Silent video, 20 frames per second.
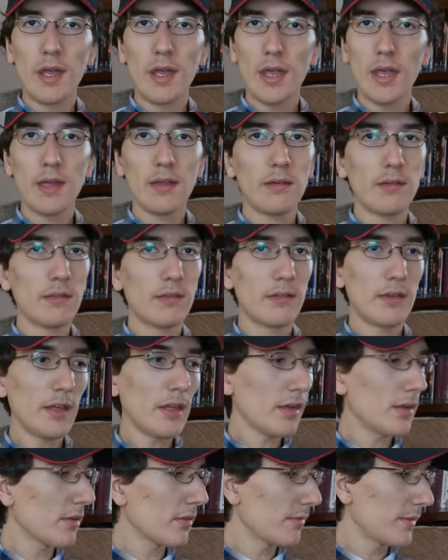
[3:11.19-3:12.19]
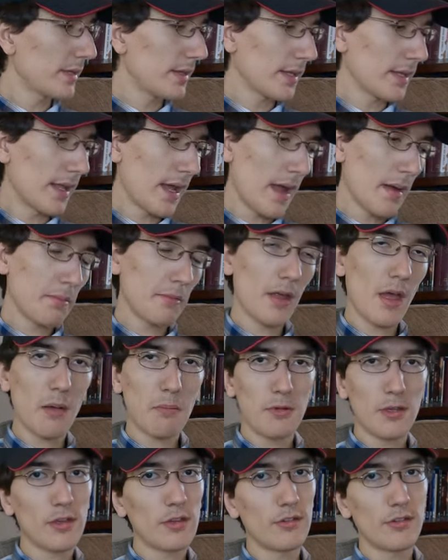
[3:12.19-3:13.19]
And still, with a
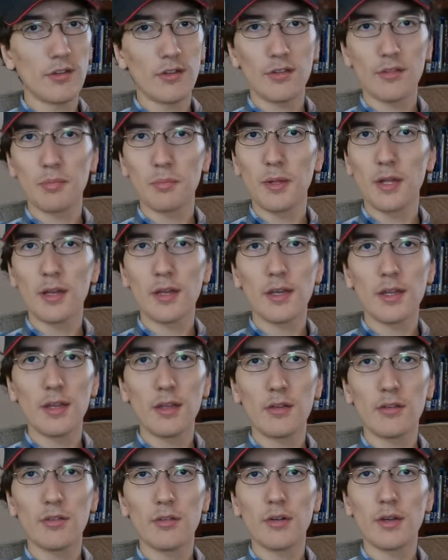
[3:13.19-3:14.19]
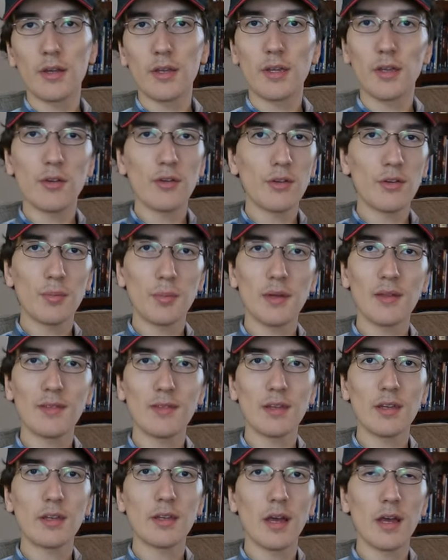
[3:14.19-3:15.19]
laptop, you can just plug it into a
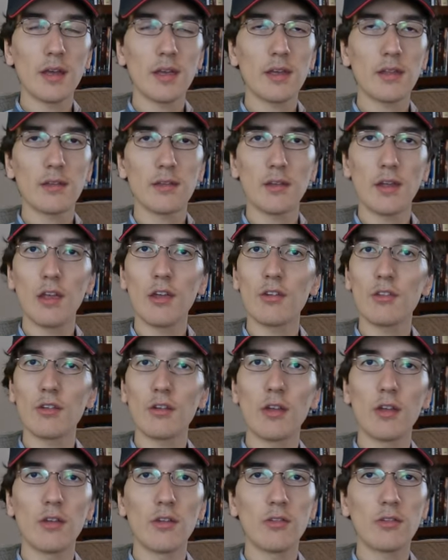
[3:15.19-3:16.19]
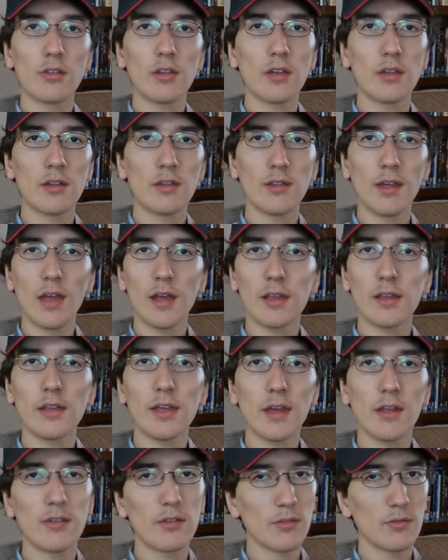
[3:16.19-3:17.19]
USB-C docking station and use it
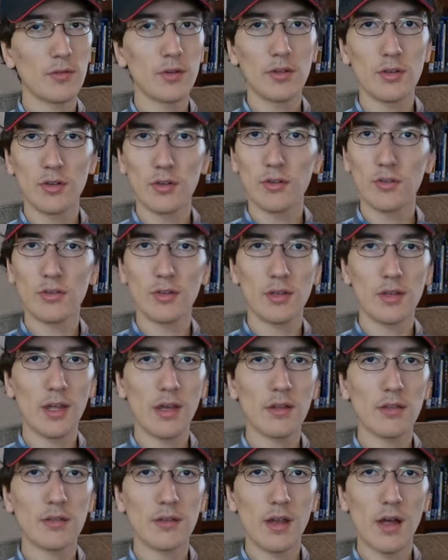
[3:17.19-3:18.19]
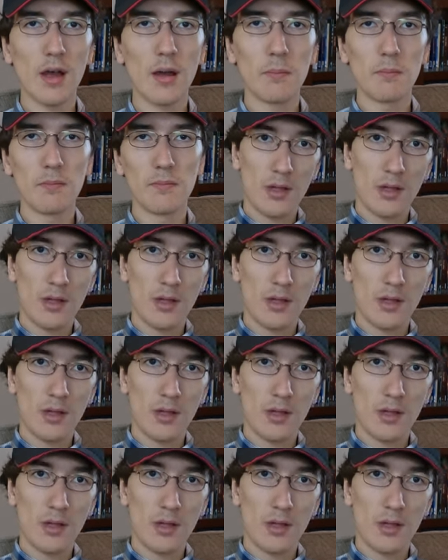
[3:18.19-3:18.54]
exactly as you would use a desktop.